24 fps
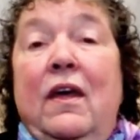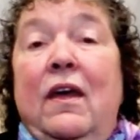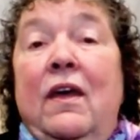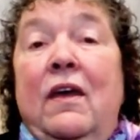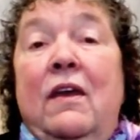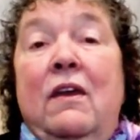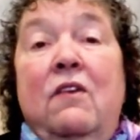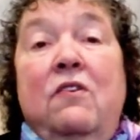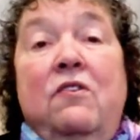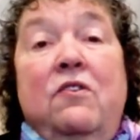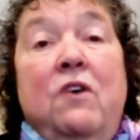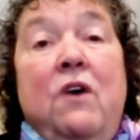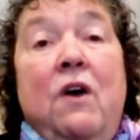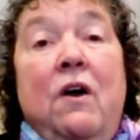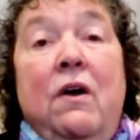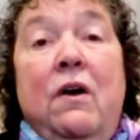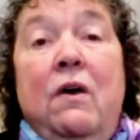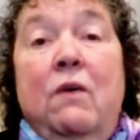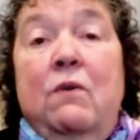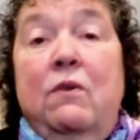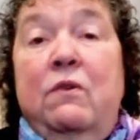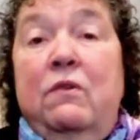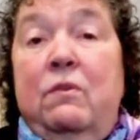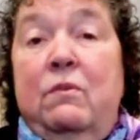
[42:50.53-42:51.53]
And in
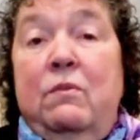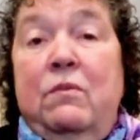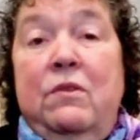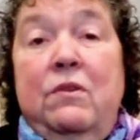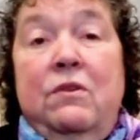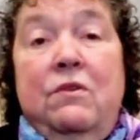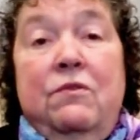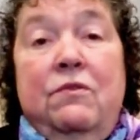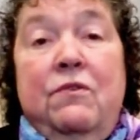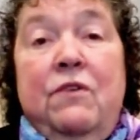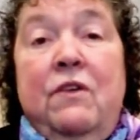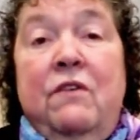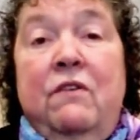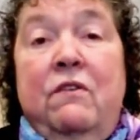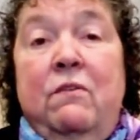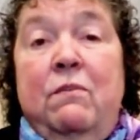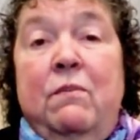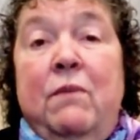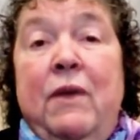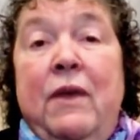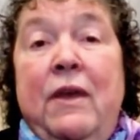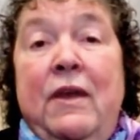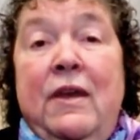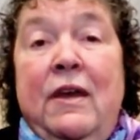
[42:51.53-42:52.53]
talking with some dear friends
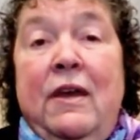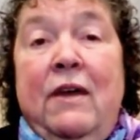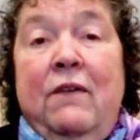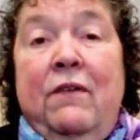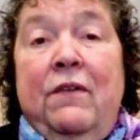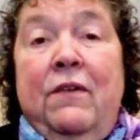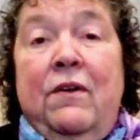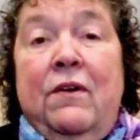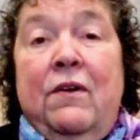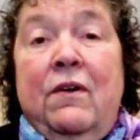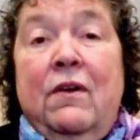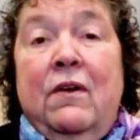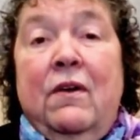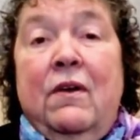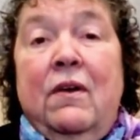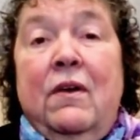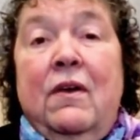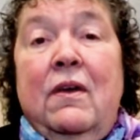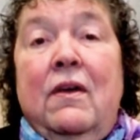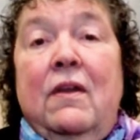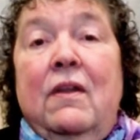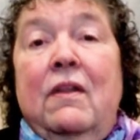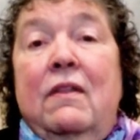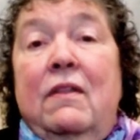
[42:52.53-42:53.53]
of mine down there,
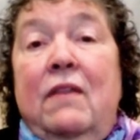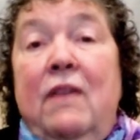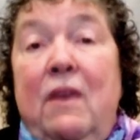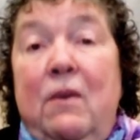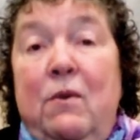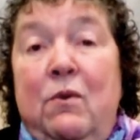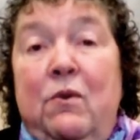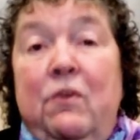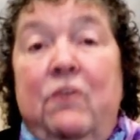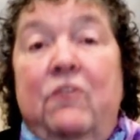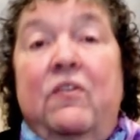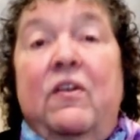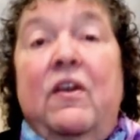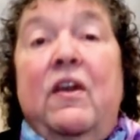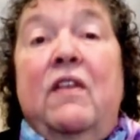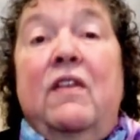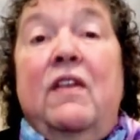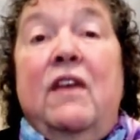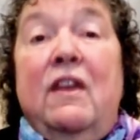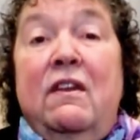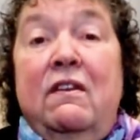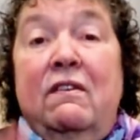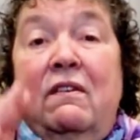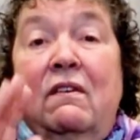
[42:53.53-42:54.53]
they will say
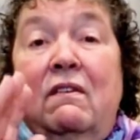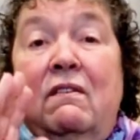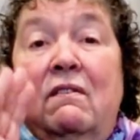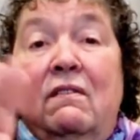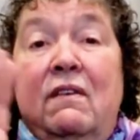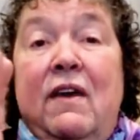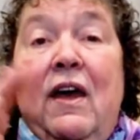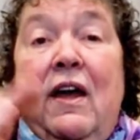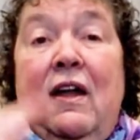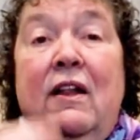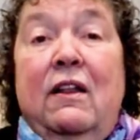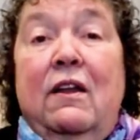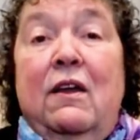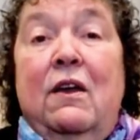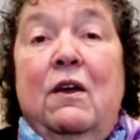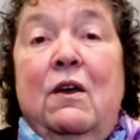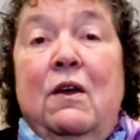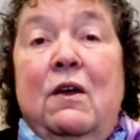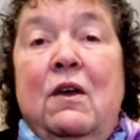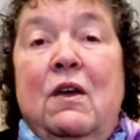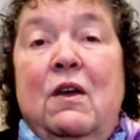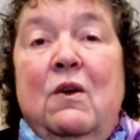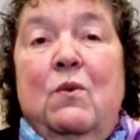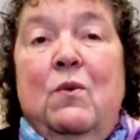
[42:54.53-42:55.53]
that is exactly
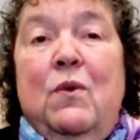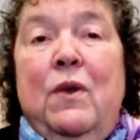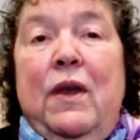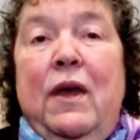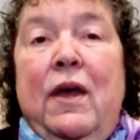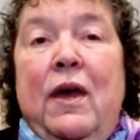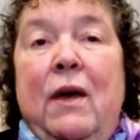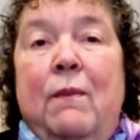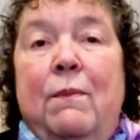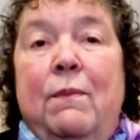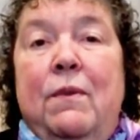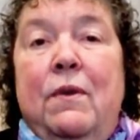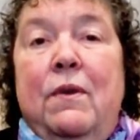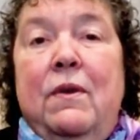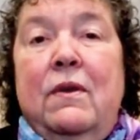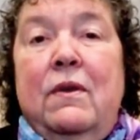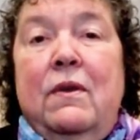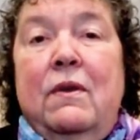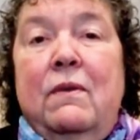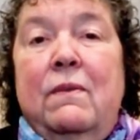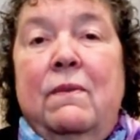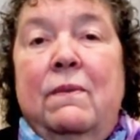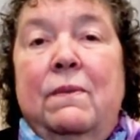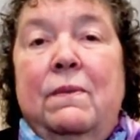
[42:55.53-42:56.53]
what happened.
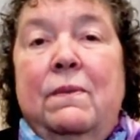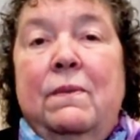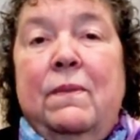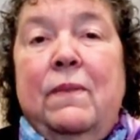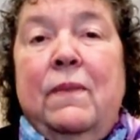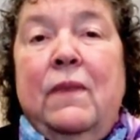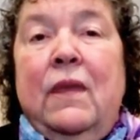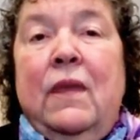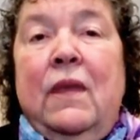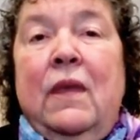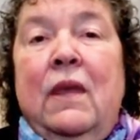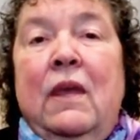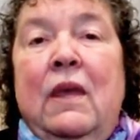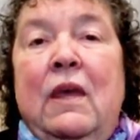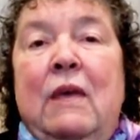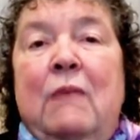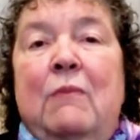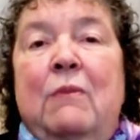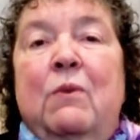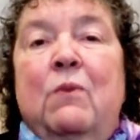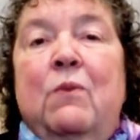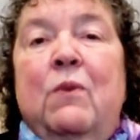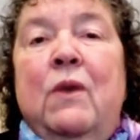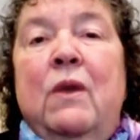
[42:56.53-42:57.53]

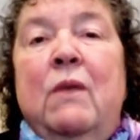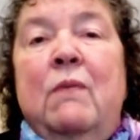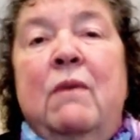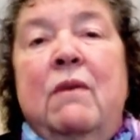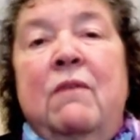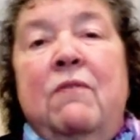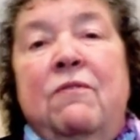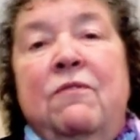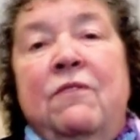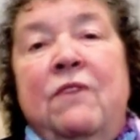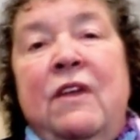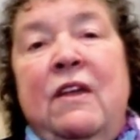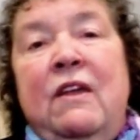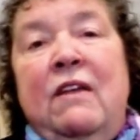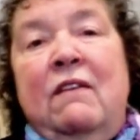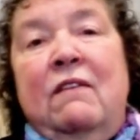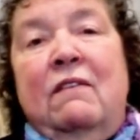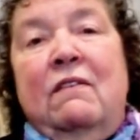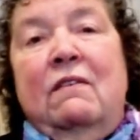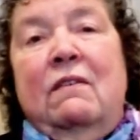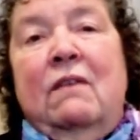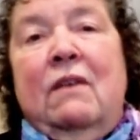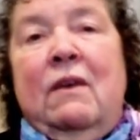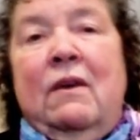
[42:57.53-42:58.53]
But one of my
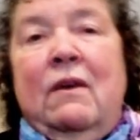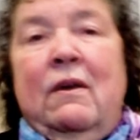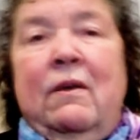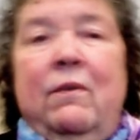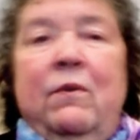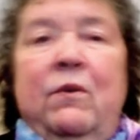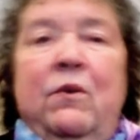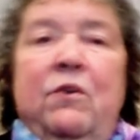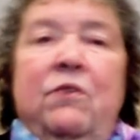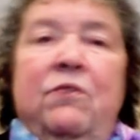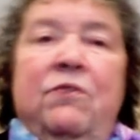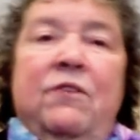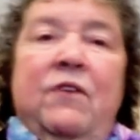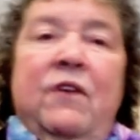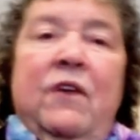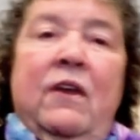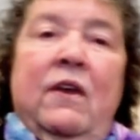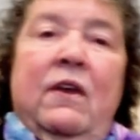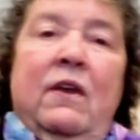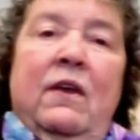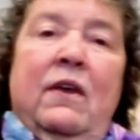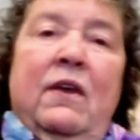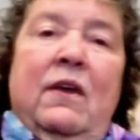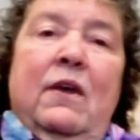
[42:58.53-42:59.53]
friends, um, good
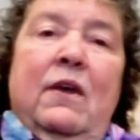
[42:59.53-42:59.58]
friend,